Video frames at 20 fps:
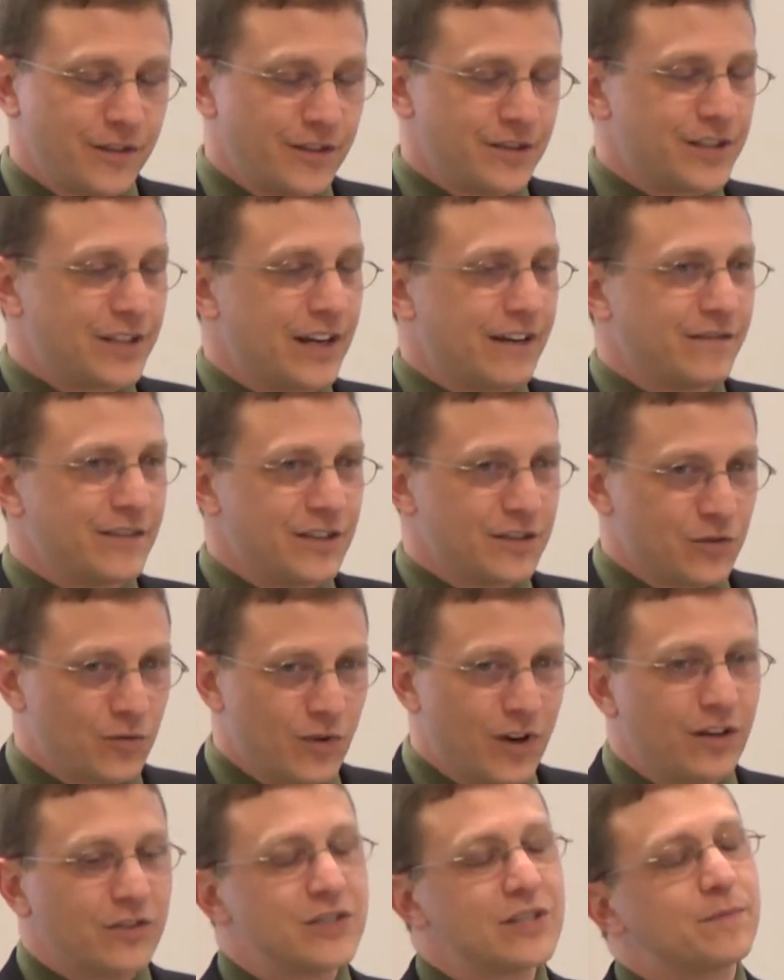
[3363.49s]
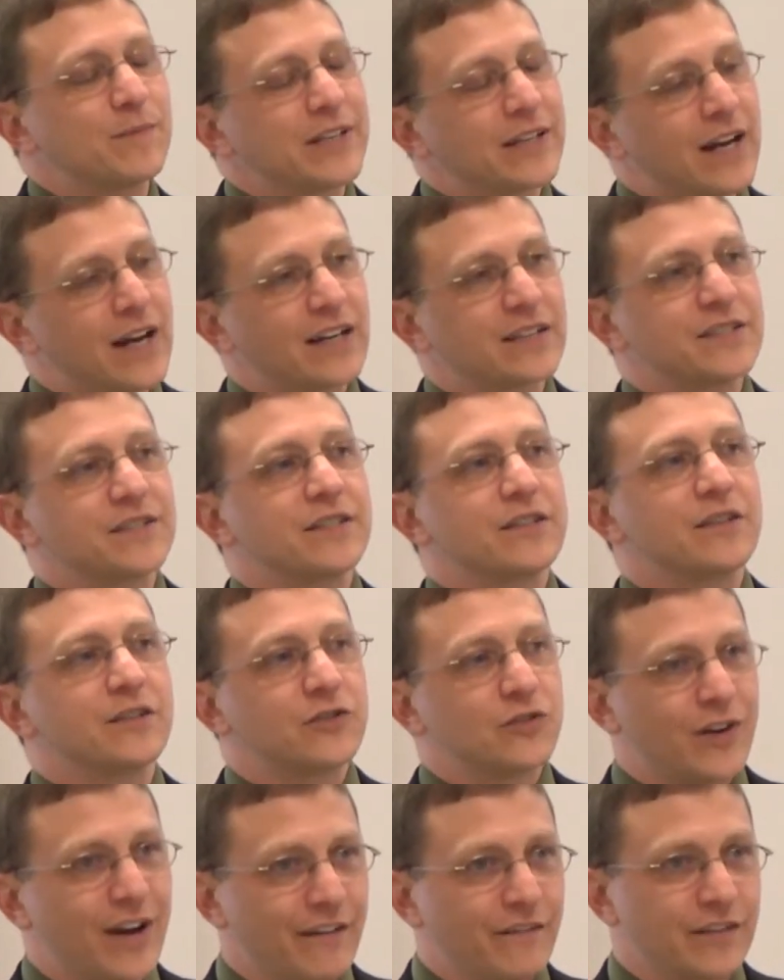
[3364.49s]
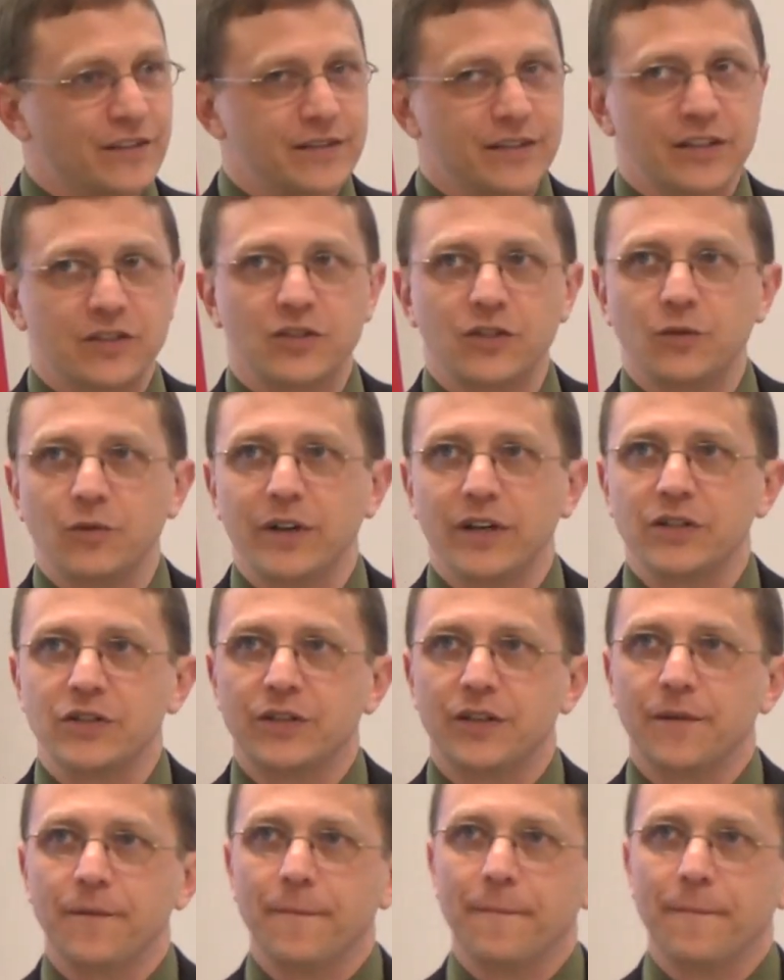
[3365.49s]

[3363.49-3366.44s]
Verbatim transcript: your safety as well, just be cognizant of the traffic situation.